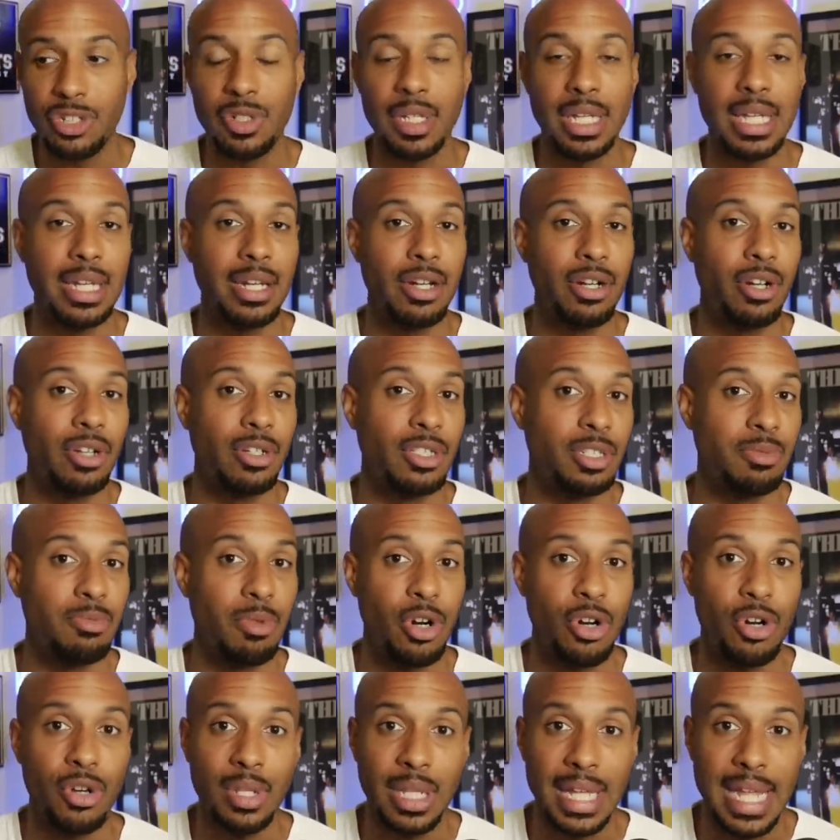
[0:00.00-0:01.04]
You can get in on some
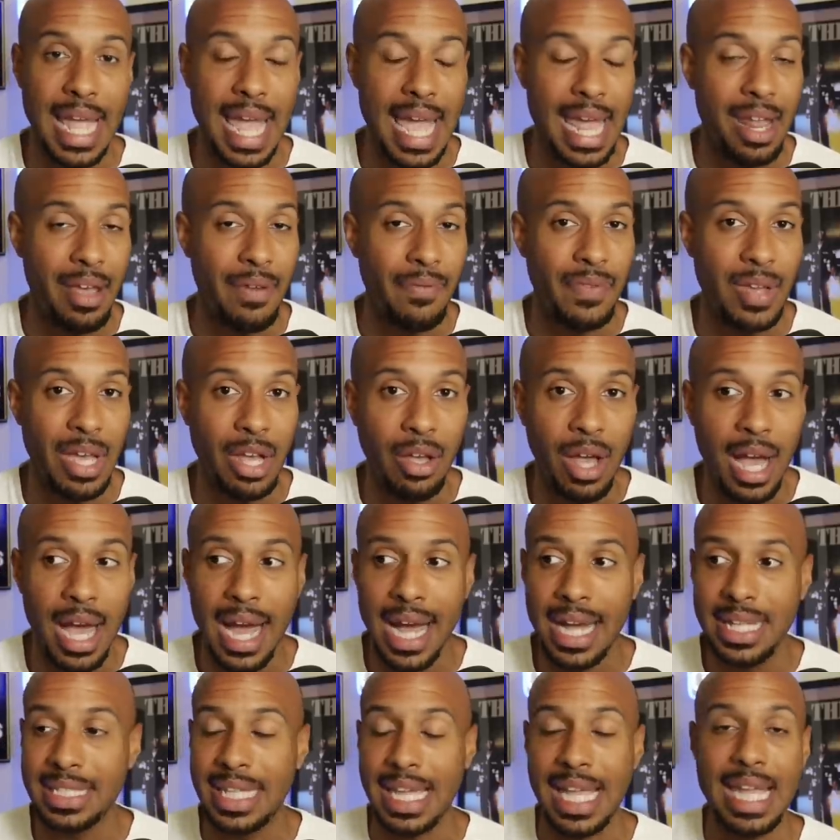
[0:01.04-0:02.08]
early NFL
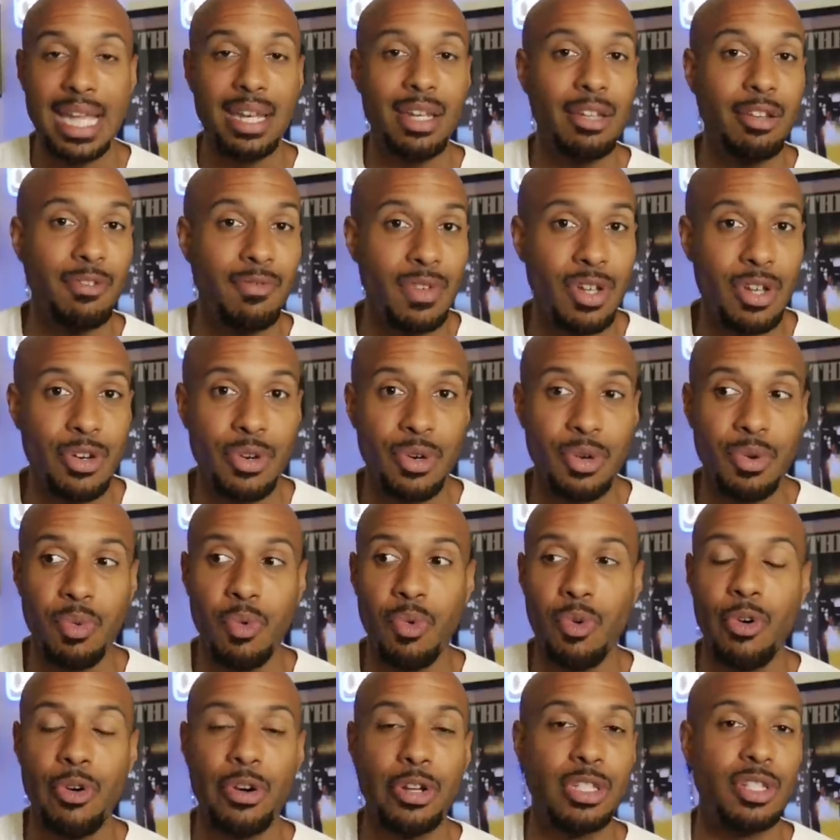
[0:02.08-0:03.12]
odds, end of year
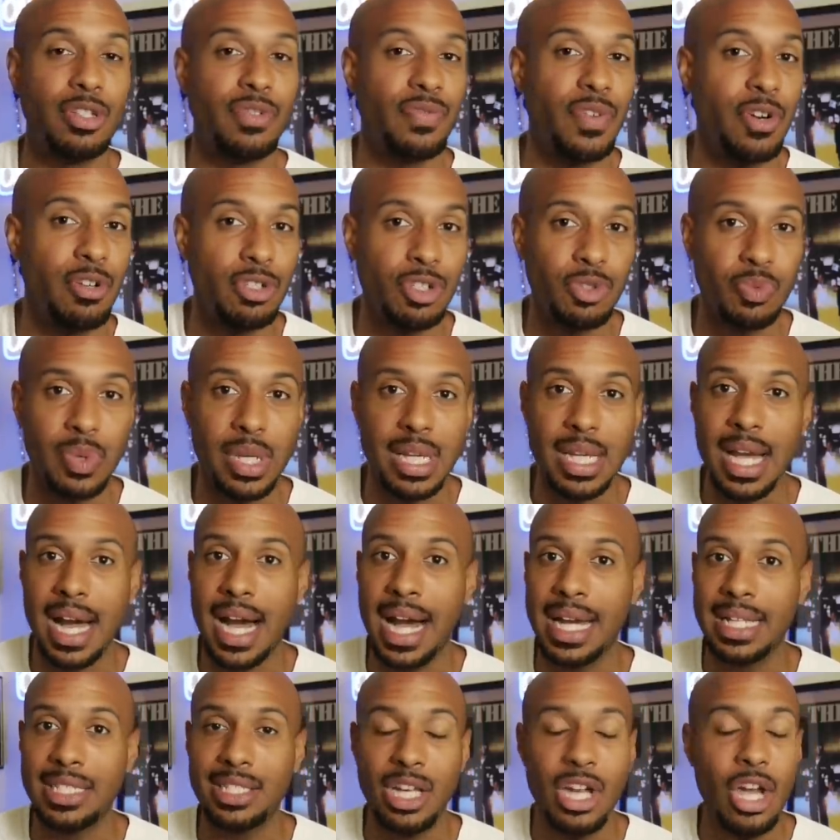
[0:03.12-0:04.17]
awards, first week
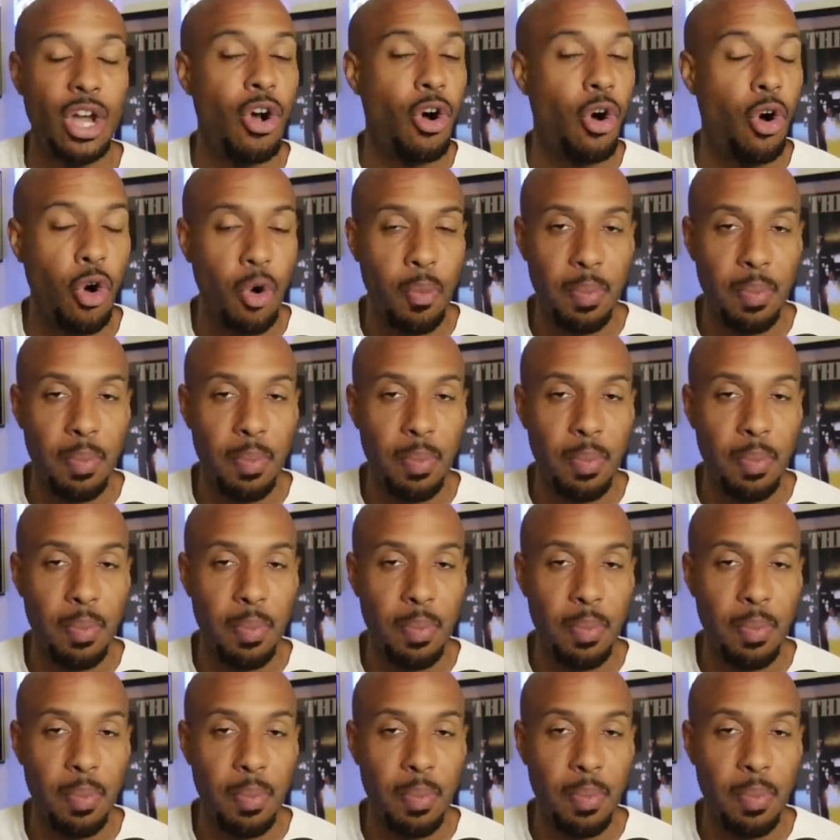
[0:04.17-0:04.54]
odds, whole